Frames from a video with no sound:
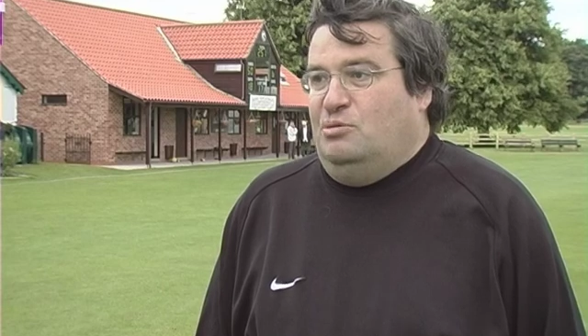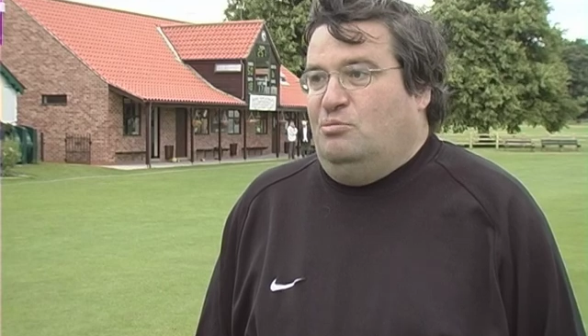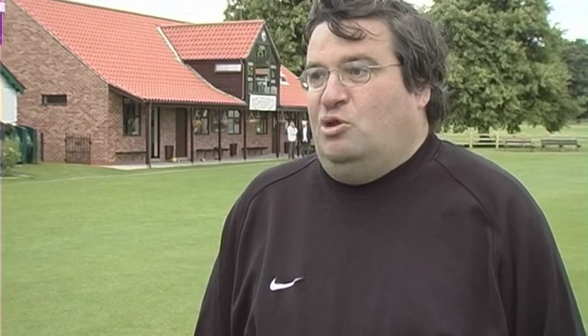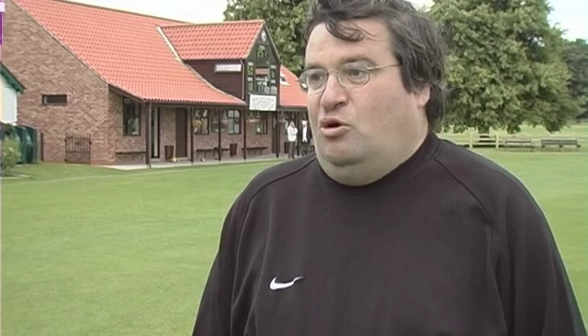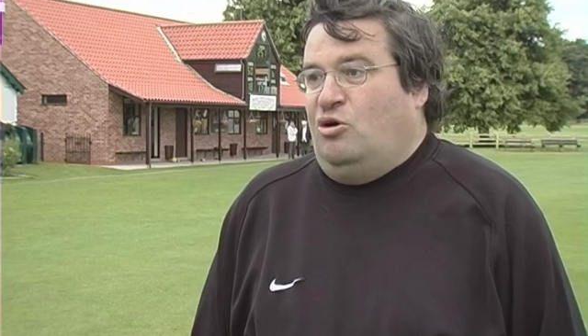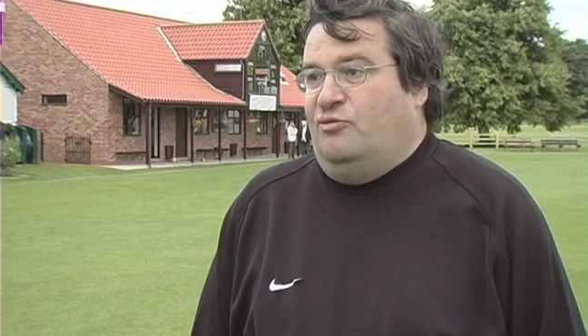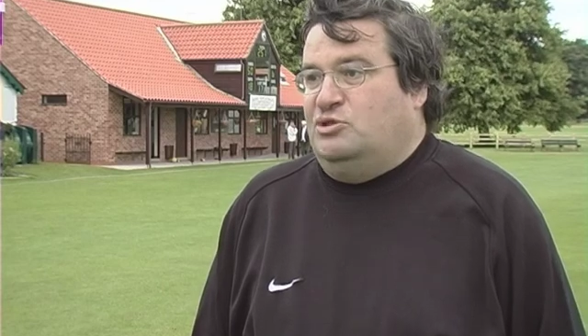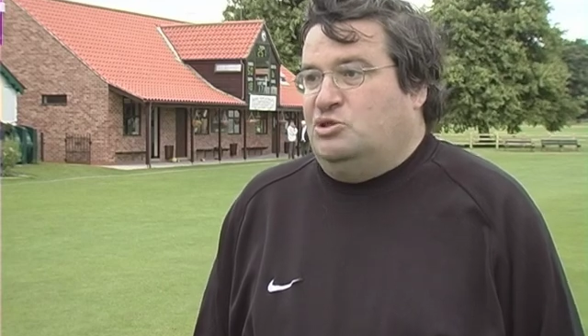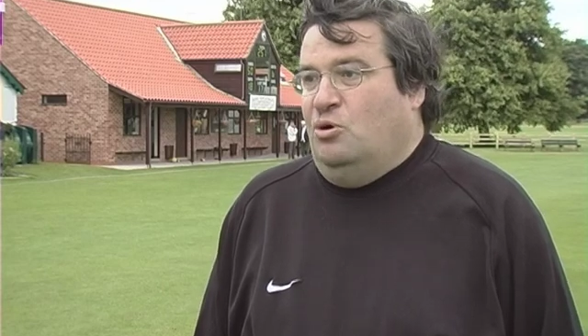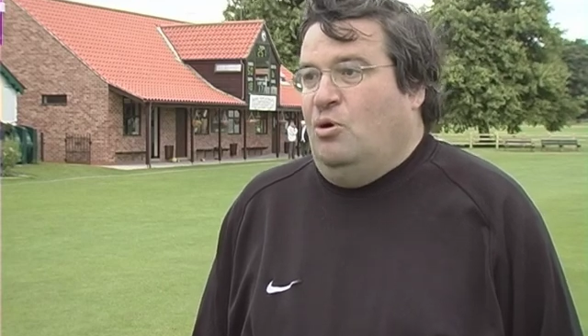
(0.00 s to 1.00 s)
knock off a
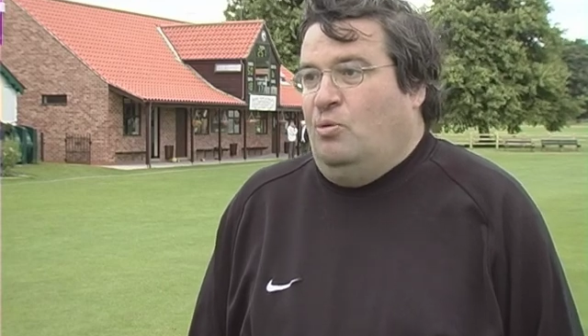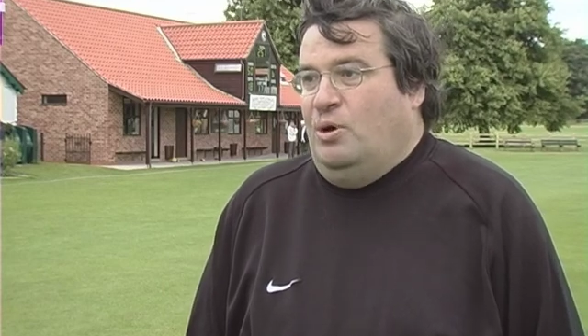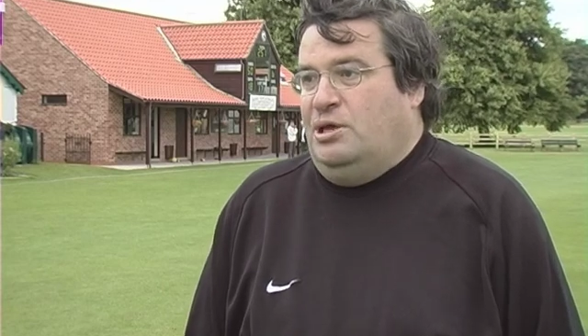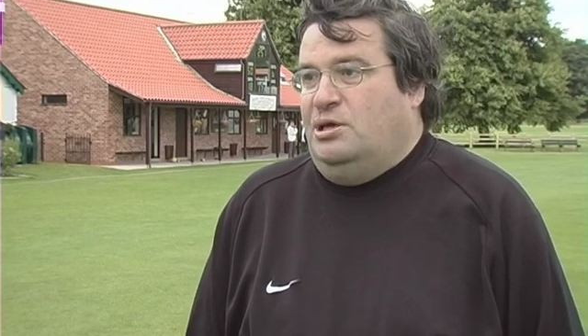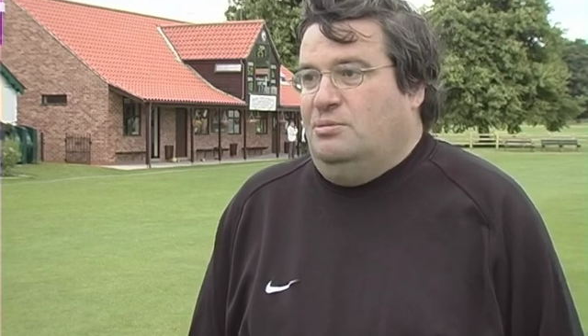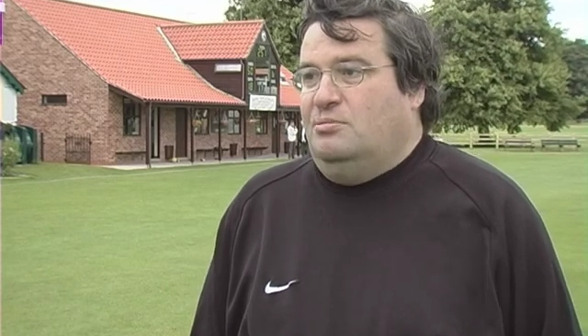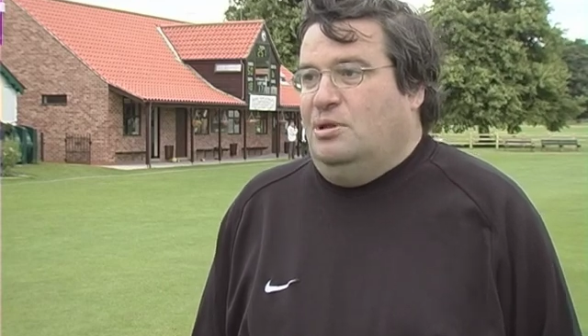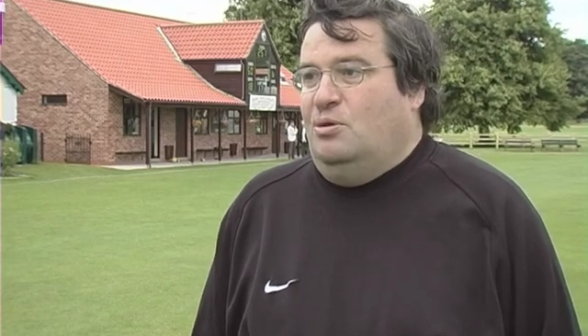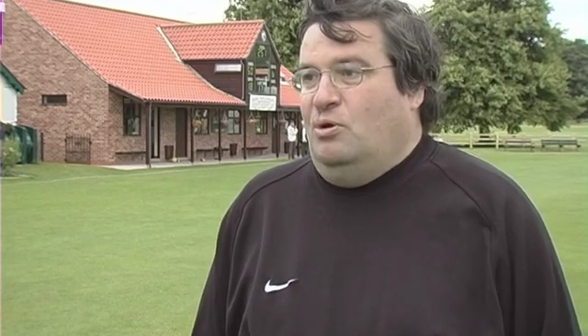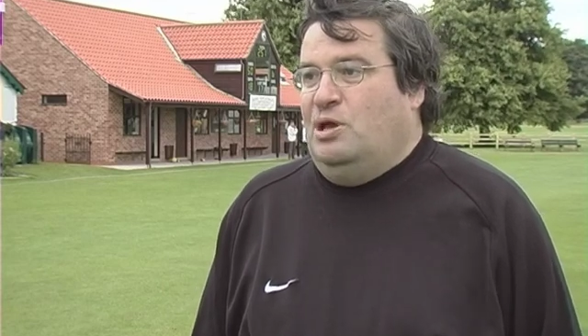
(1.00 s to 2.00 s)
score, we
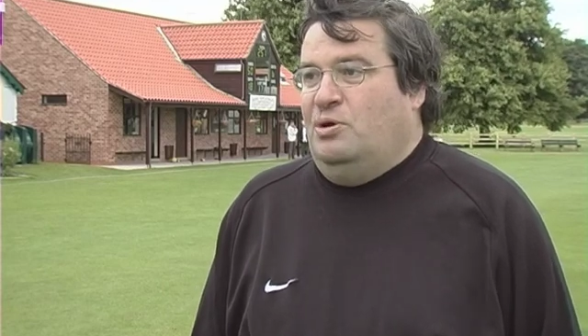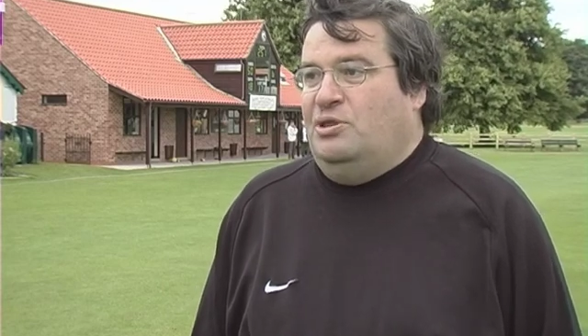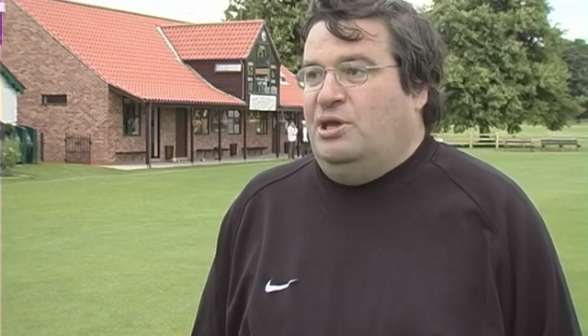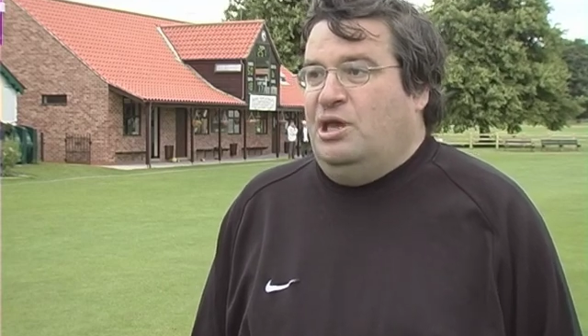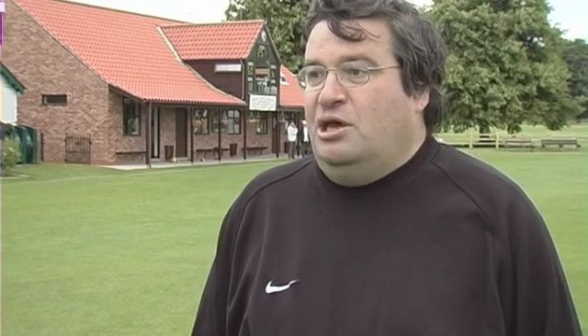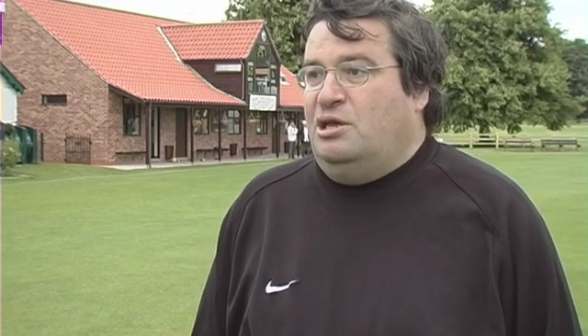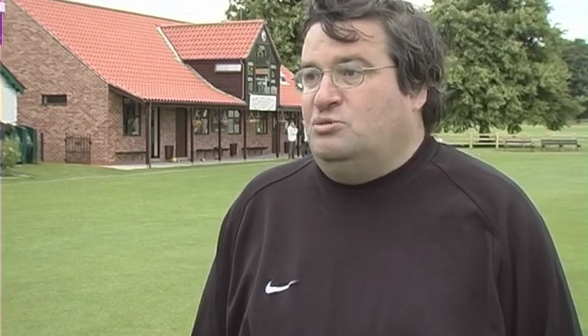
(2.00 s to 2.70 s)
win the game.